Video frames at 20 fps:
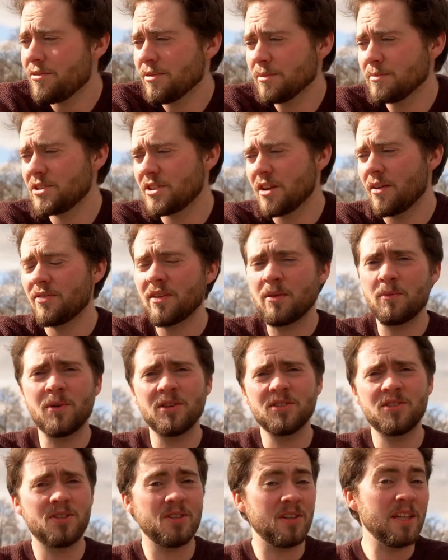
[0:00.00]
from stuff that
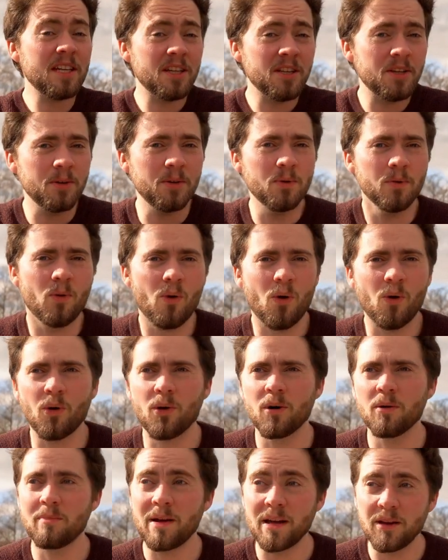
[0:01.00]
wants to eat you
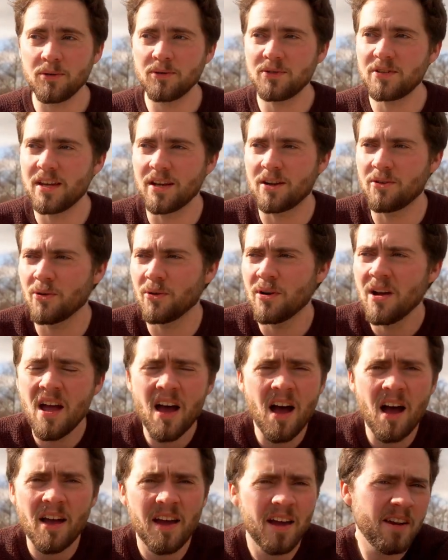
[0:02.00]
or make you sick or
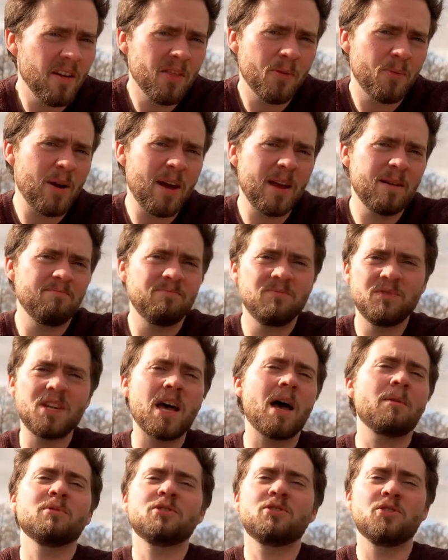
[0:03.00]
in other way
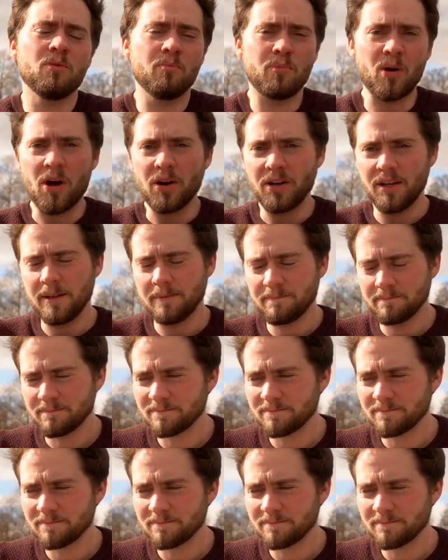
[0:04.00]
damage your body.